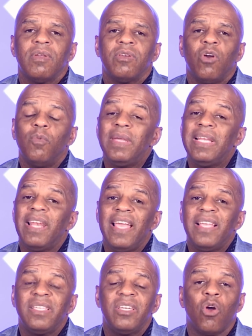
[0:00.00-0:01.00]
Don't be
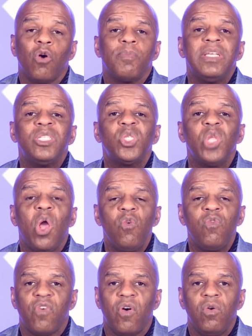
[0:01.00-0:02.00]
lazy, don't be
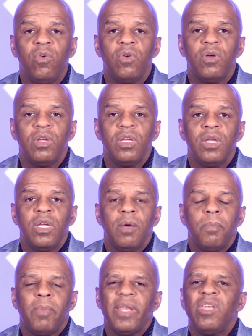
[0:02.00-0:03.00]
slowful.
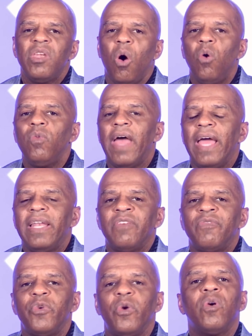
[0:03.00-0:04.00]
But know that
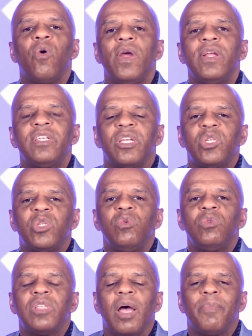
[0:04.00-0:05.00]
if you're going to
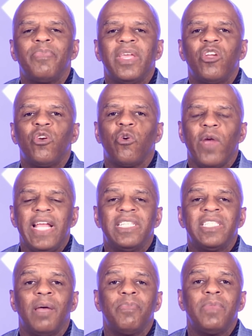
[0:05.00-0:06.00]
do something
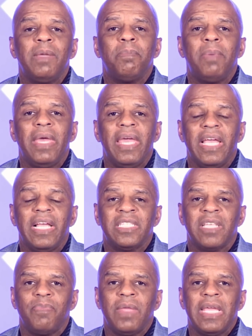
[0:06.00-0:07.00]
great, something big,
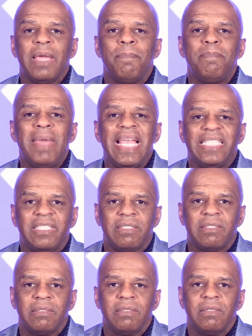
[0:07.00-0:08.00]
something
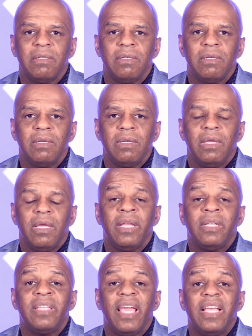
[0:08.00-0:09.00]
immense,
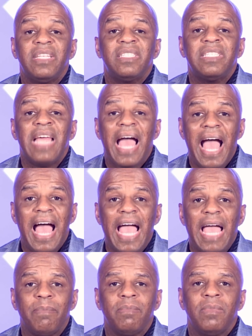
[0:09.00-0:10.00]
it takes
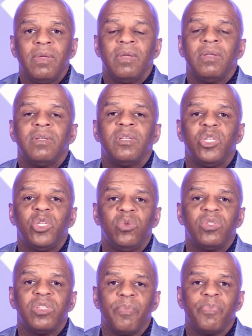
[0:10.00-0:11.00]
time to
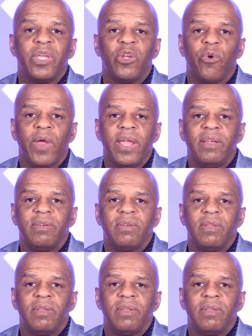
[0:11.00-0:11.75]
do something great.